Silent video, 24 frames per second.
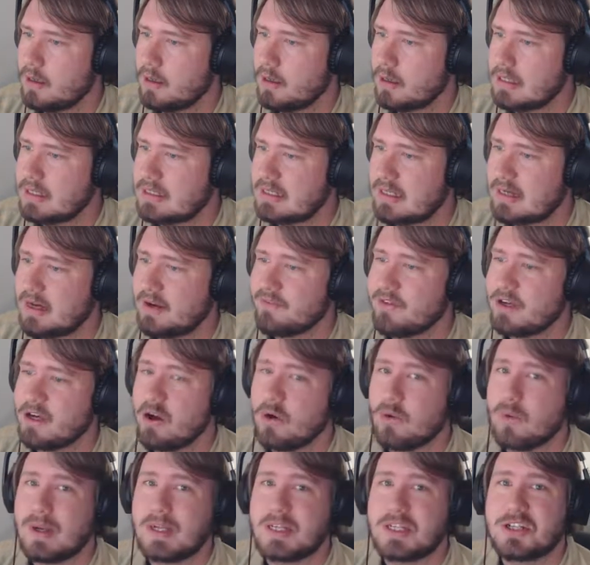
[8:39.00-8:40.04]
because oh, I never
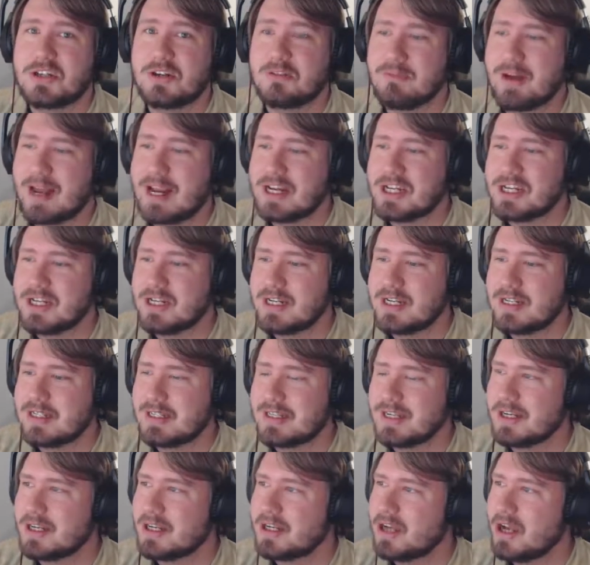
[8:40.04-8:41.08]
know which direction he's
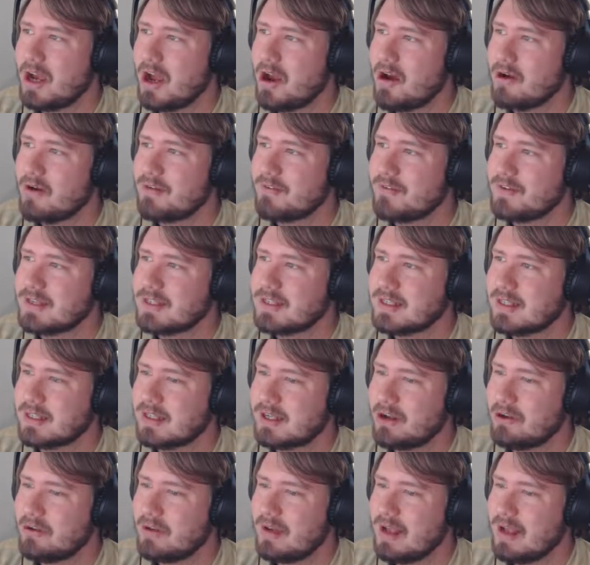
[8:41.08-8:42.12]
gonna go, if he's
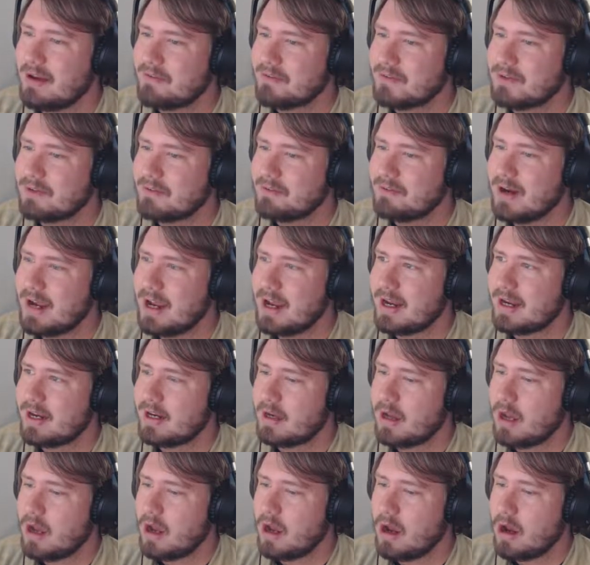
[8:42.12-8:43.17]
gonna go left or right.
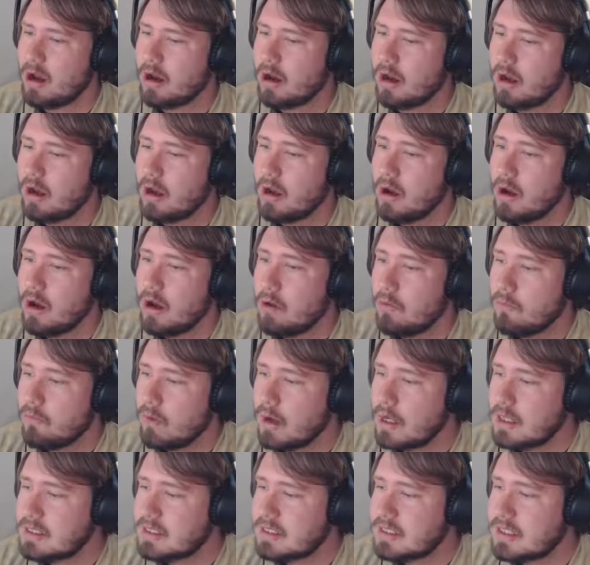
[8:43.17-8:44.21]
Ah, oh,
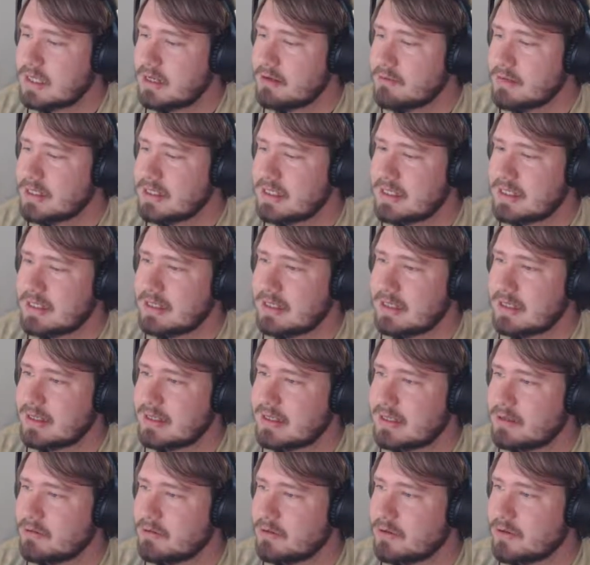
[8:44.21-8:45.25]
what? He was in like
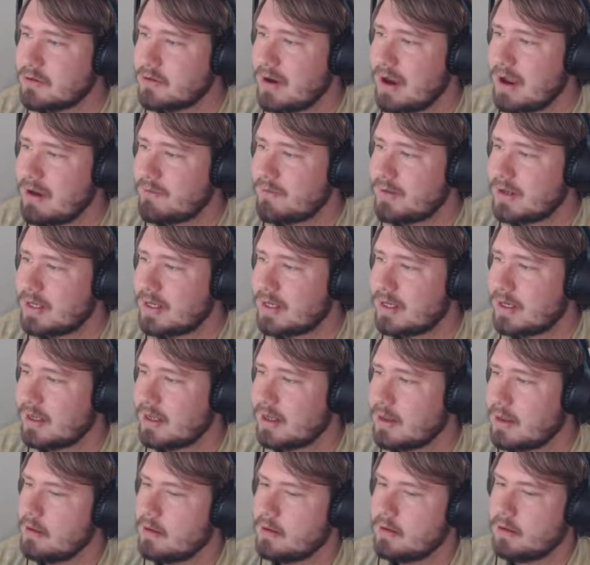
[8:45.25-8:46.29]
zero gravity.
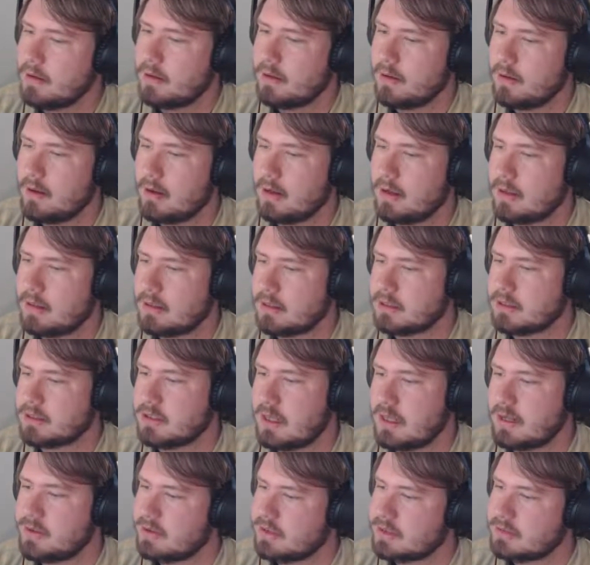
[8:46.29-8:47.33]
Alright, let's
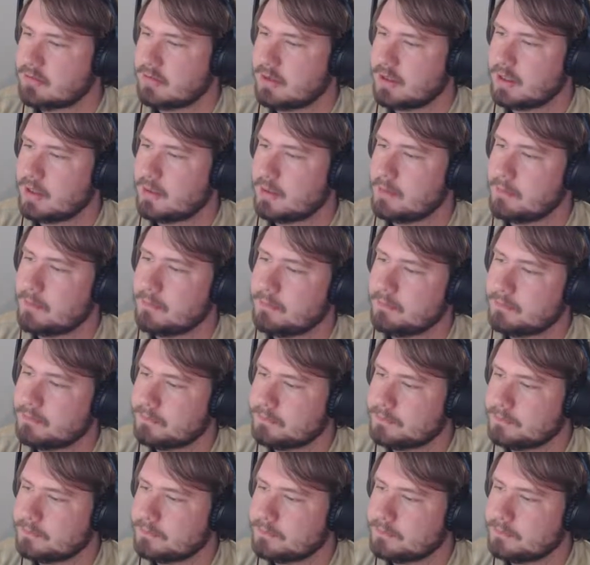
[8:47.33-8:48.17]
try this one.